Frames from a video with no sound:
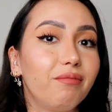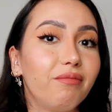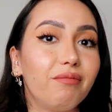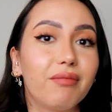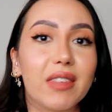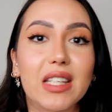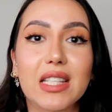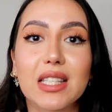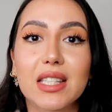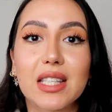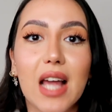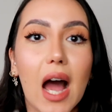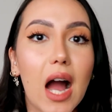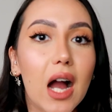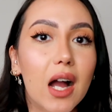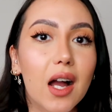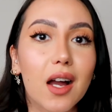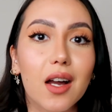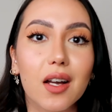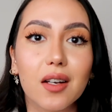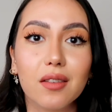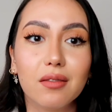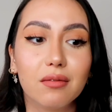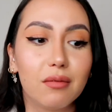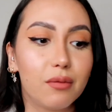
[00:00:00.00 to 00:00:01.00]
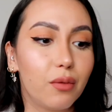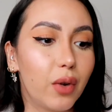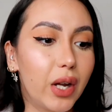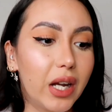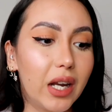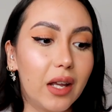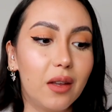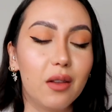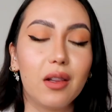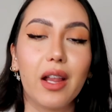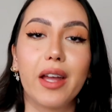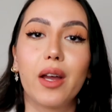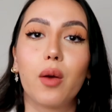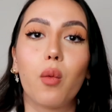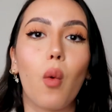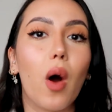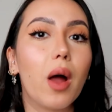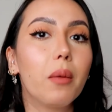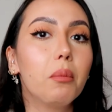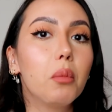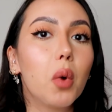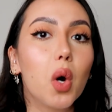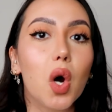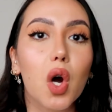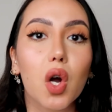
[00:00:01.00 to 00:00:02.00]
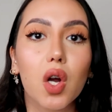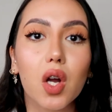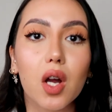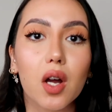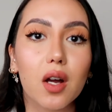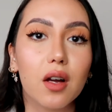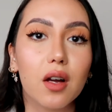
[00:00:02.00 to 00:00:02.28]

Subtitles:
stuck reading like one book